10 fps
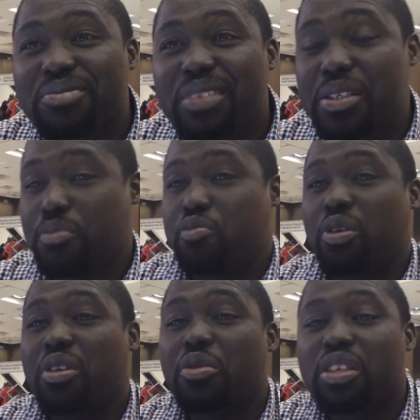It's
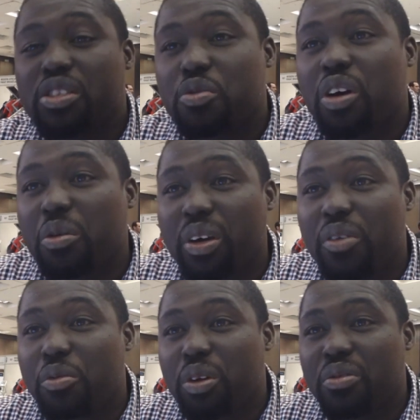one of the reasons why
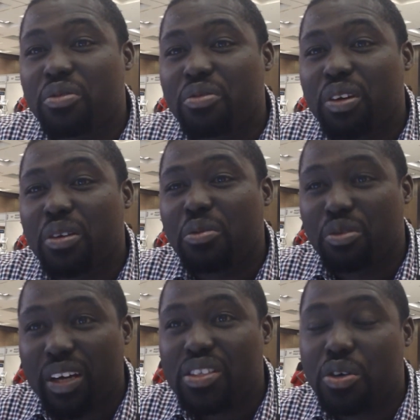
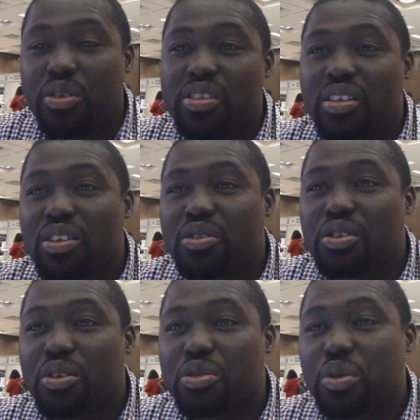we've actually considered
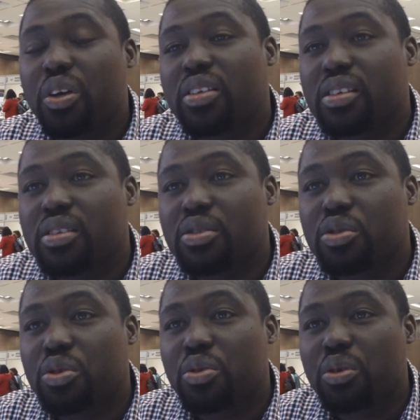doing a season
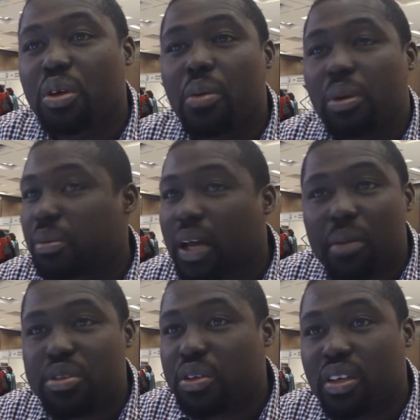2. People
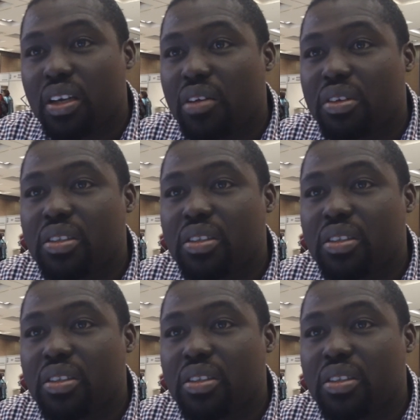absolutely love it.